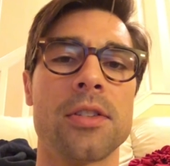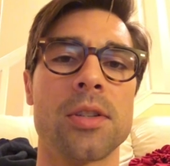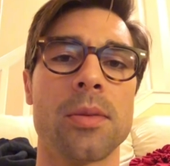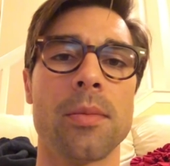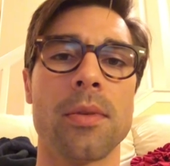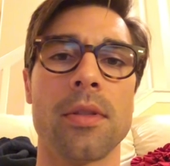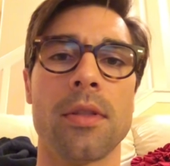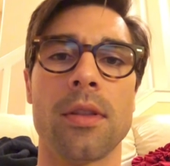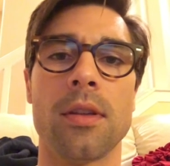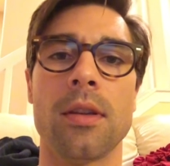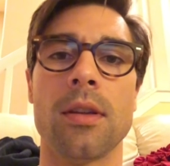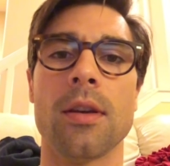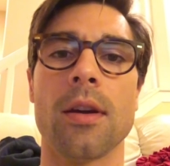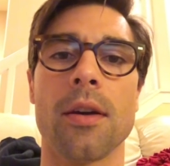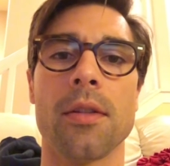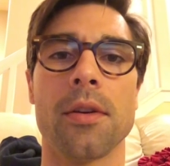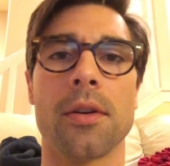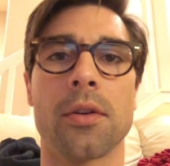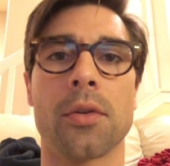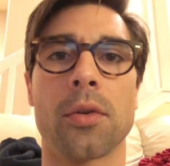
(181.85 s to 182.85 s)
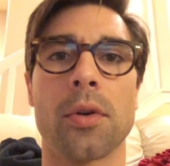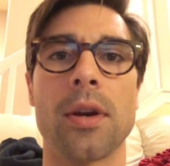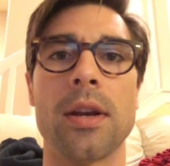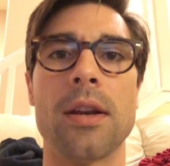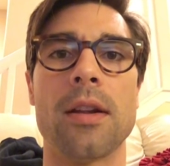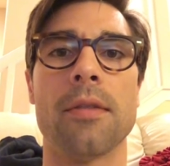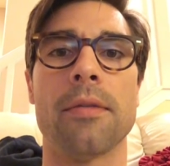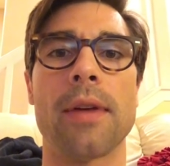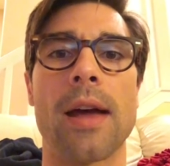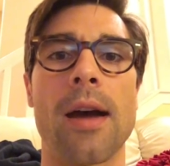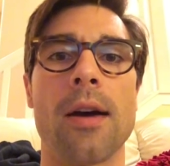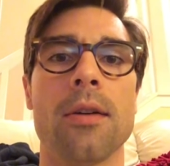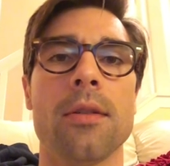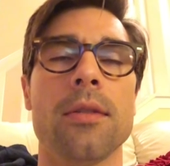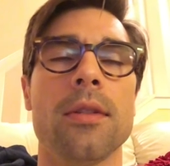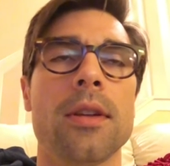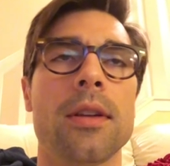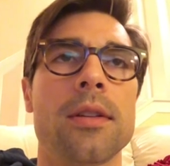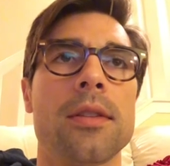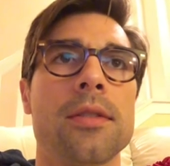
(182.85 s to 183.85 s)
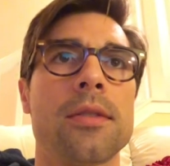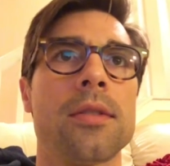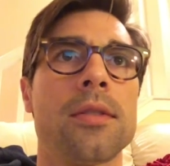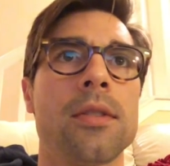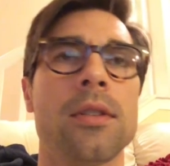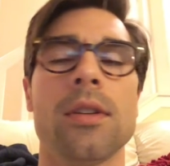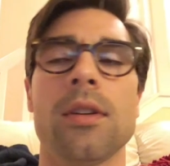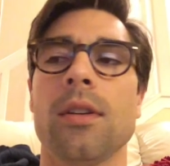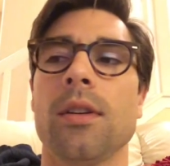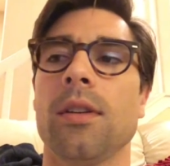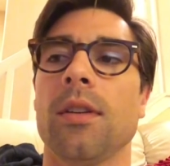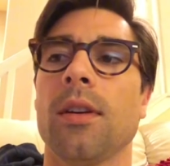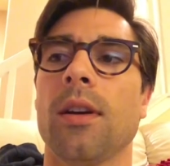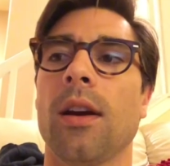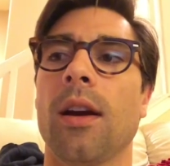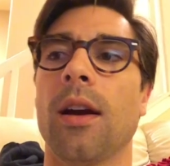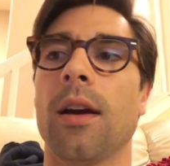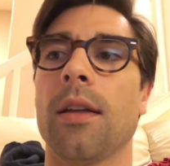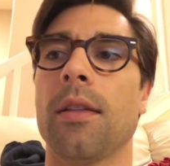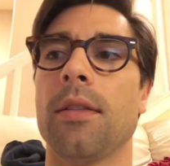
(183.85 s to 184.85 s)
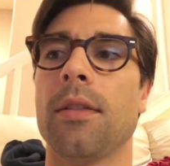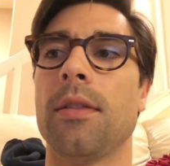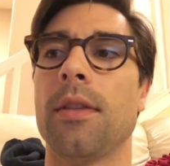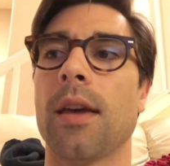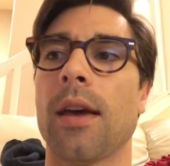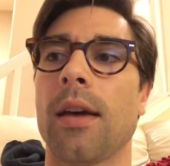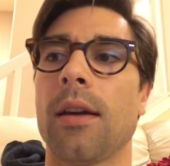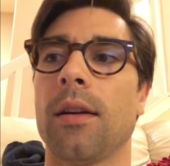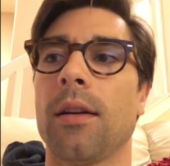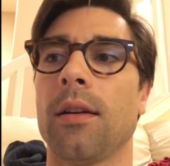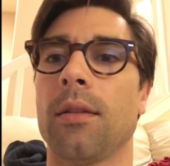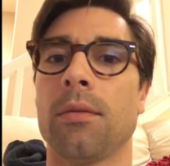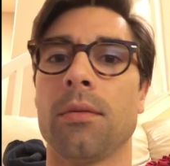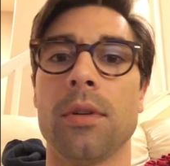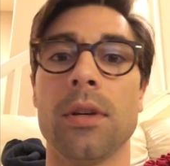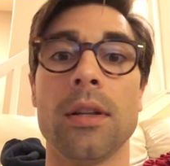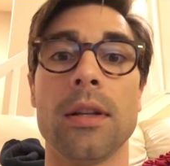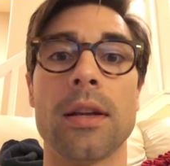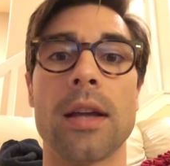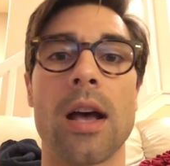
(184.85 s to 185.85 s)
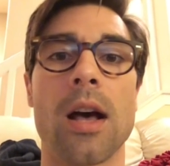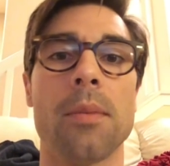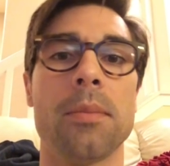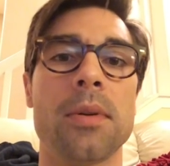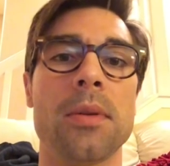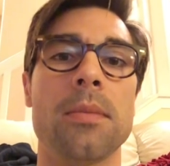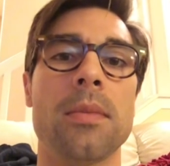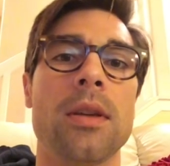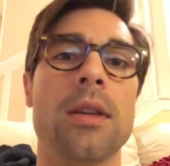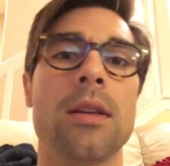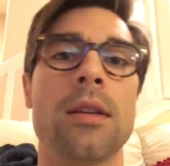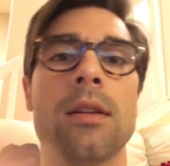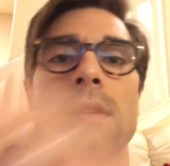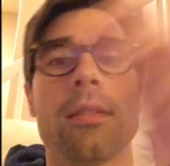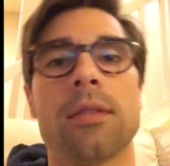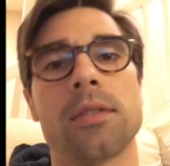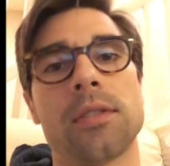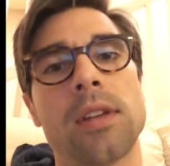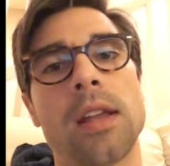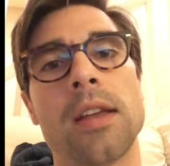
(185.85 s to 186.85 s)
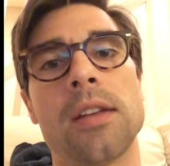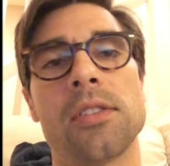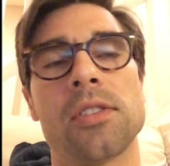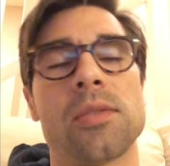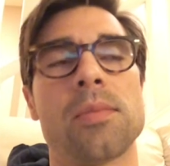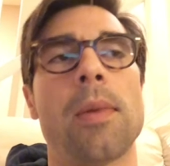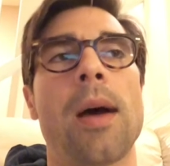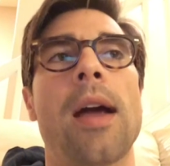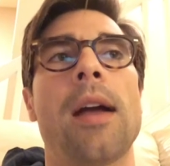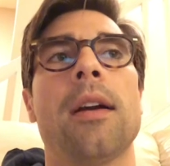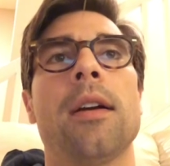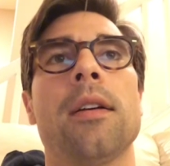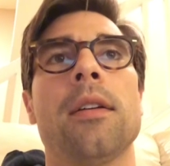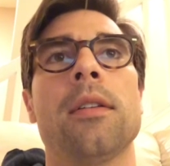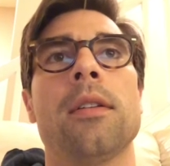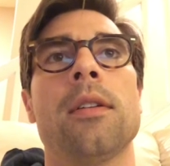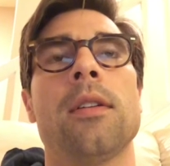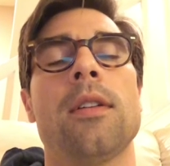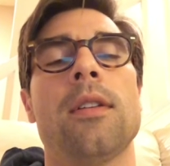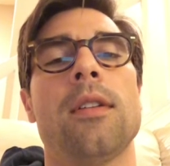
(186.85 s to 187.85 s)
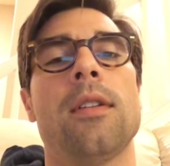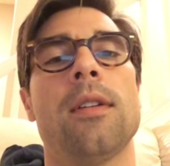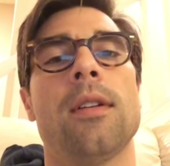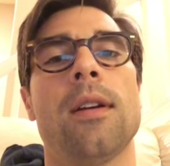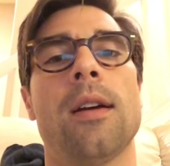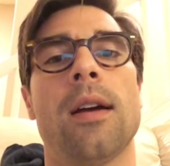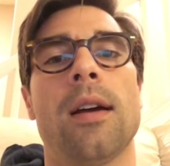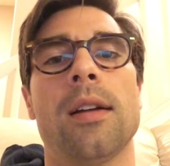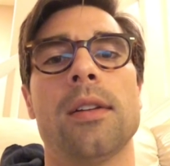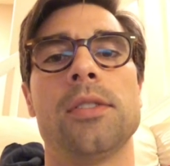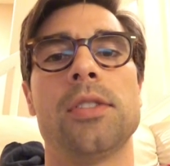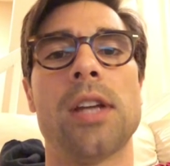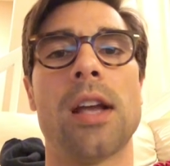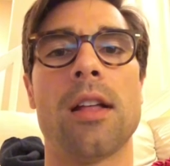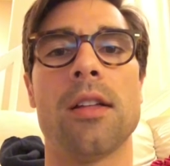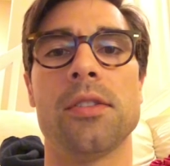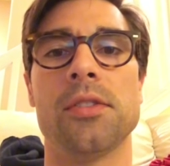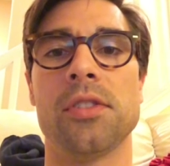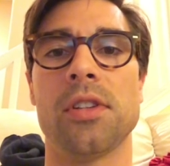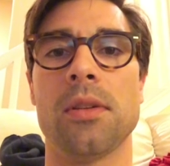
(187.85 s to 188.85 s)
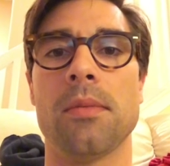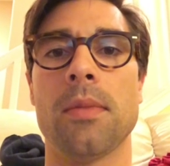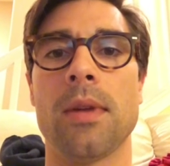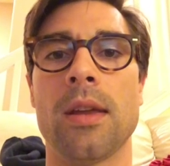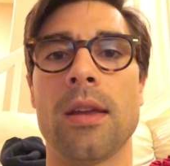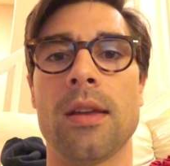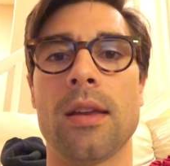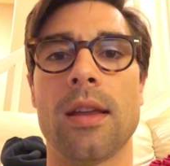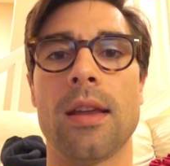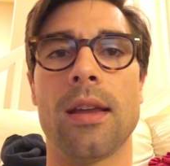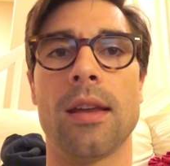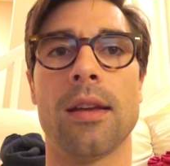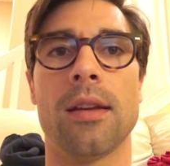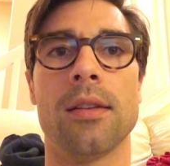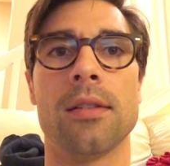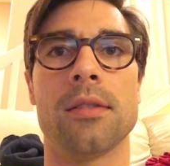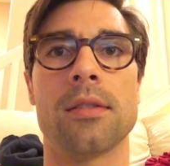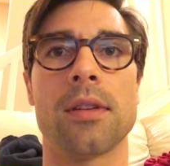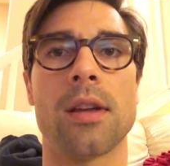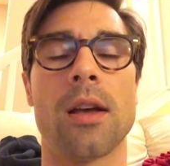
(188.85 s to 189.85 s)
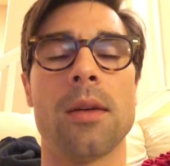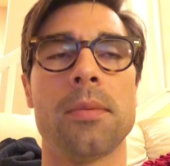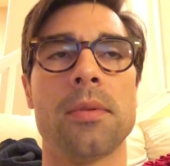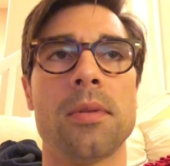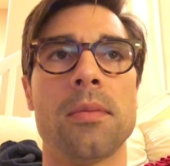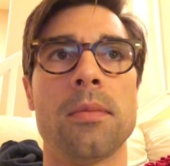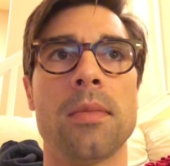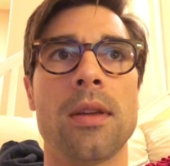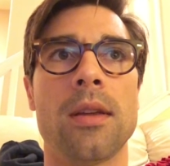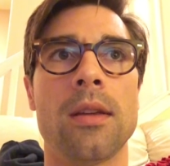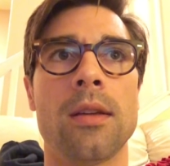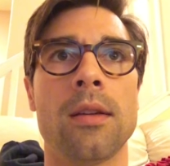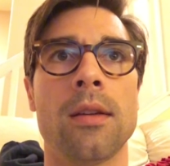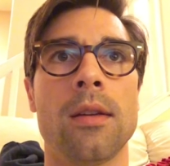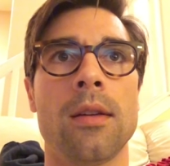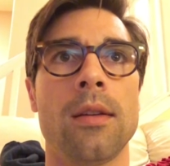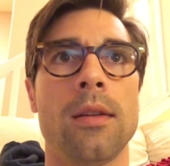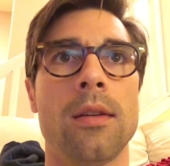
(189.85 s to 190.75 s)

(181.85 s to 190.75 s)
some of the other creative outlets that are really helping me stay inspired, challenging me, and helping me